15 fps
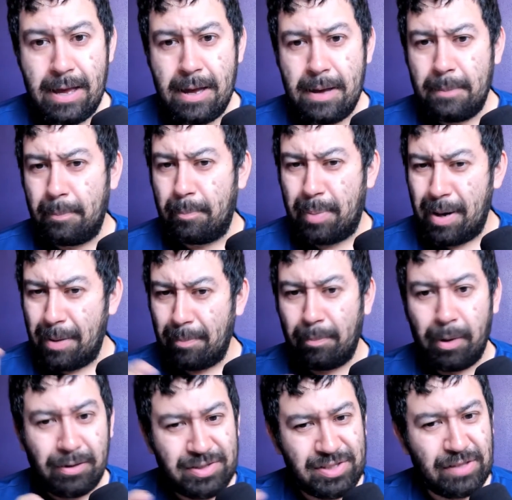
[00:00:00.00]
But
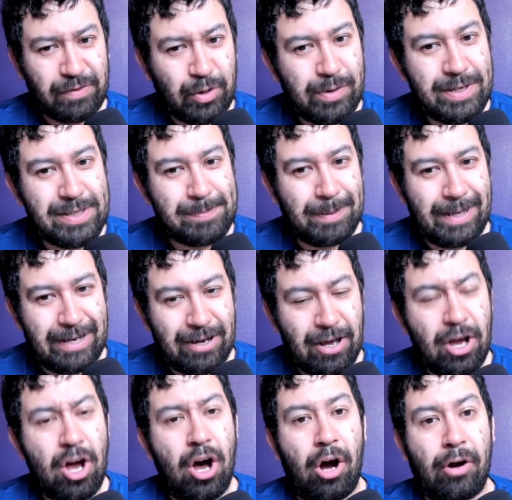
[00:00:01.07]
most of who he's playing
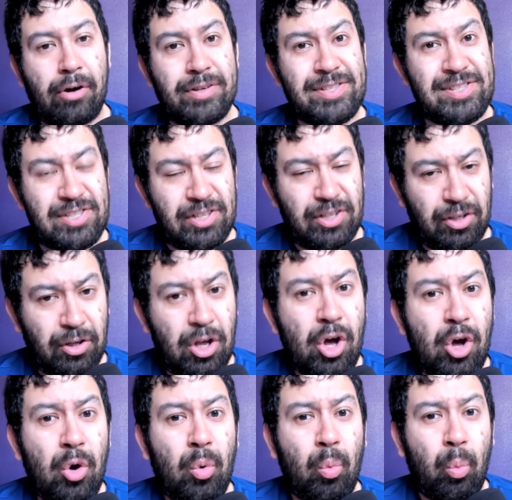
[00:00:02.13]
are still
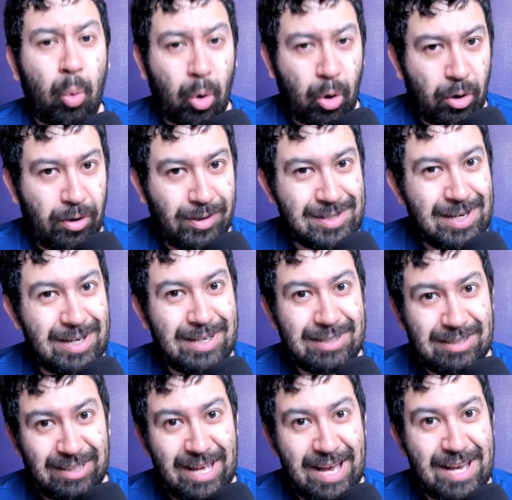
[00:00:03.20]

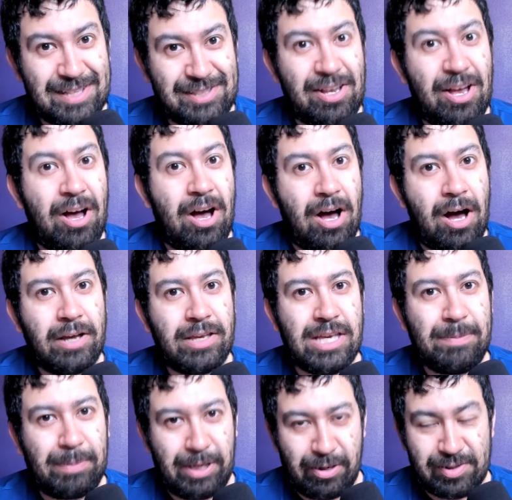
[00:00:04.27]
world-class hockey
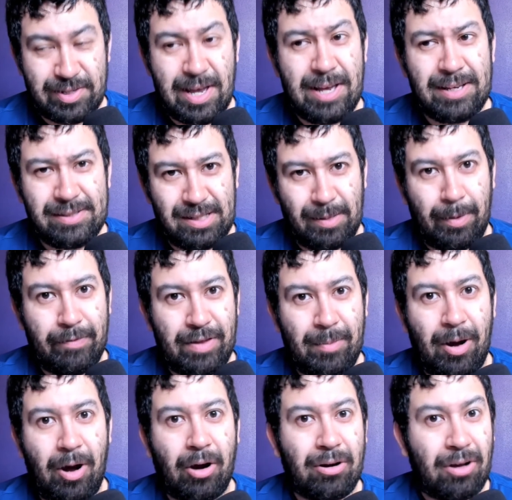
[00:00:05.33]
players. Some of them
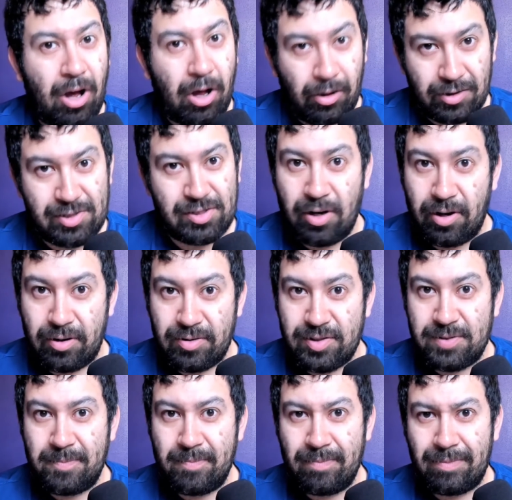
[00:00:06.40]
are all-stars.
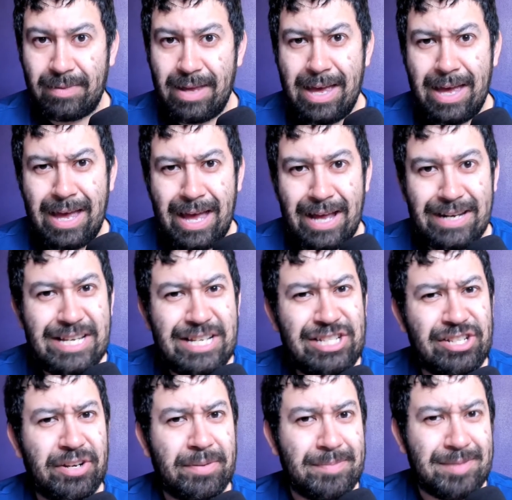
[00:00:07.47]
And he shut
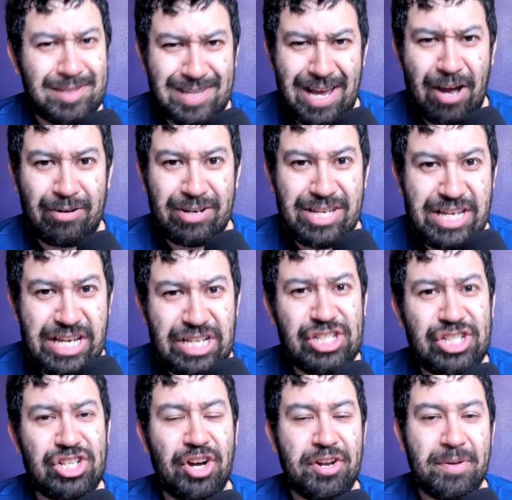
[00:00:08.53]
them down. He
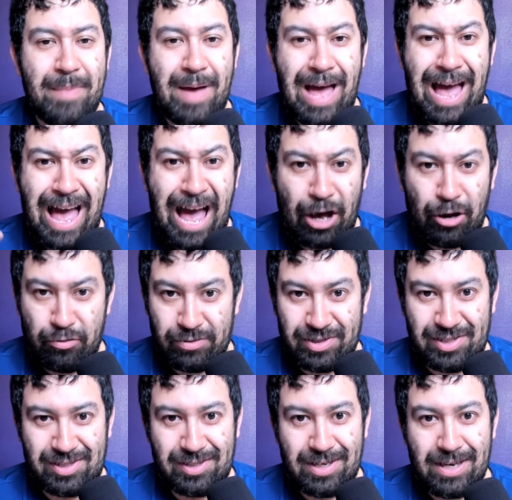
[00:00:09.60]
shut them
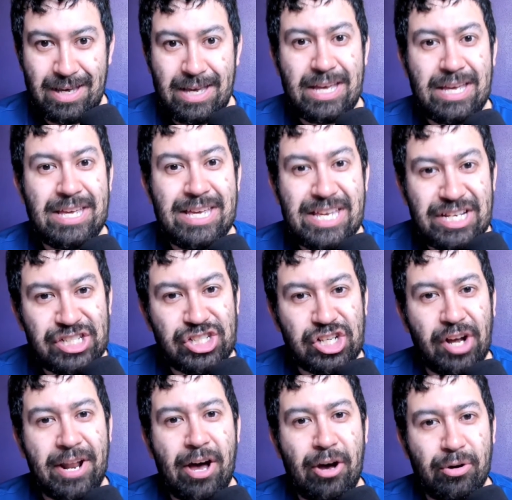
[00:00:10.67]
out. He shut
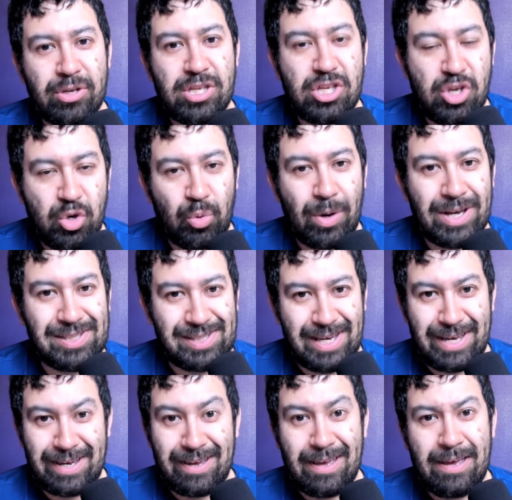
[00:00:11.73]
out
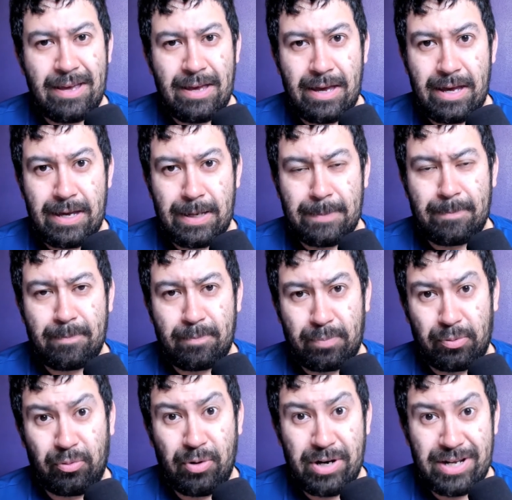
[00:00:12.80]
USA, a
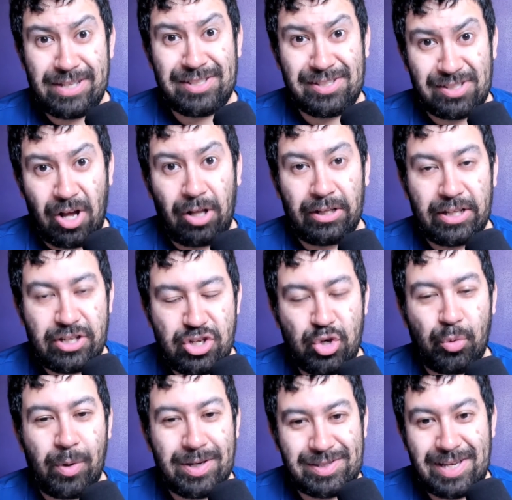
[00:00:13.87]
pretty solid
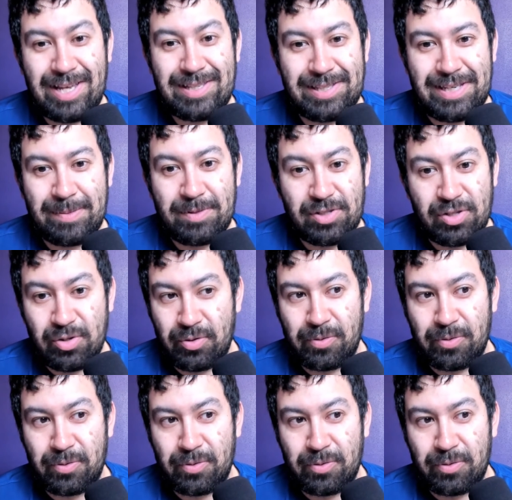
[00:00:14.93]
USA team too,